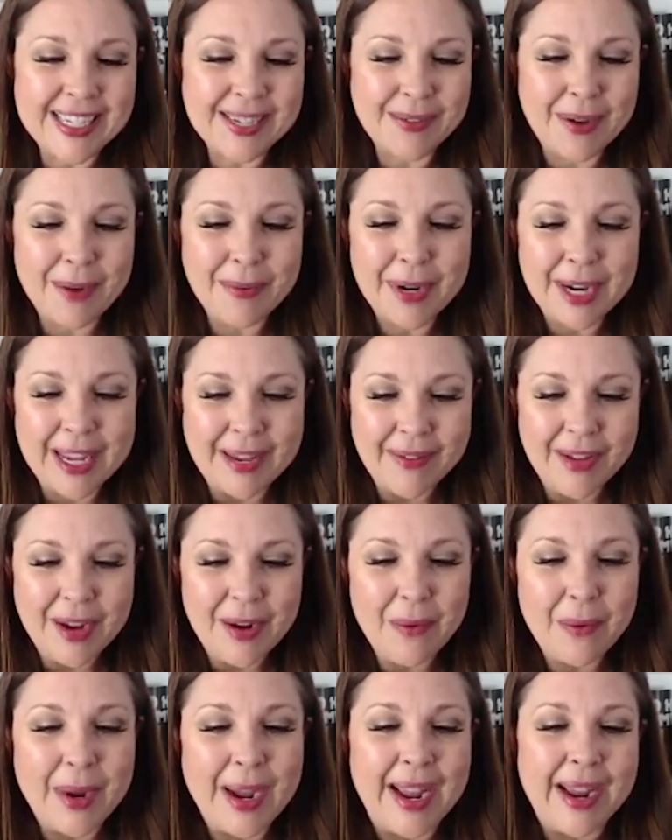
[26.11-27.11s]
And so what we're
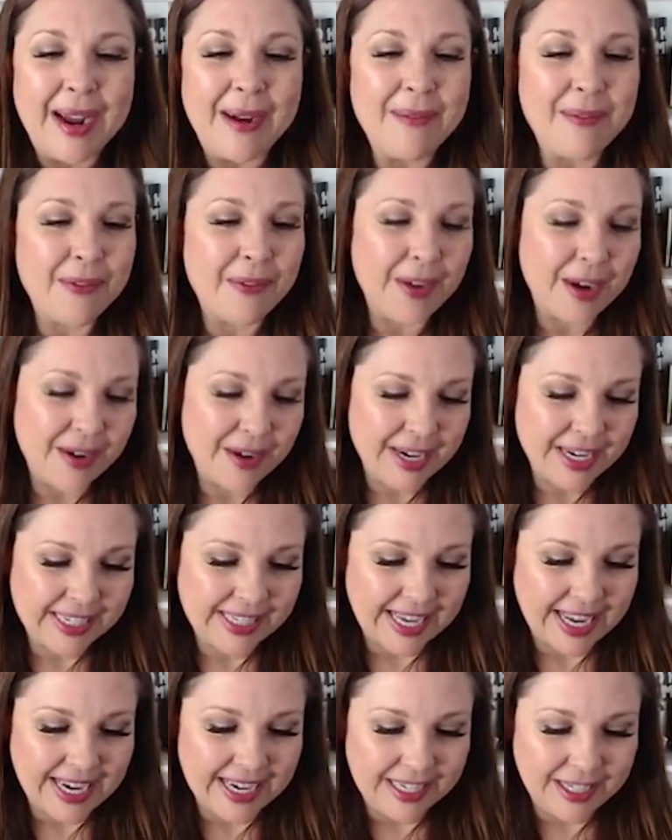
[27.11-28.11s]
giving away, I'm
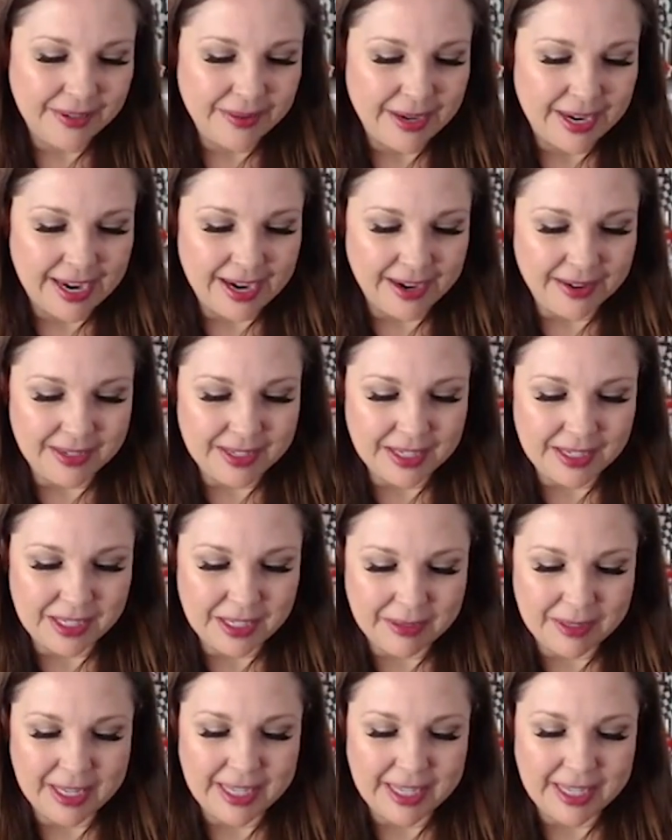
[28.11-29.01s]
very excited to announce,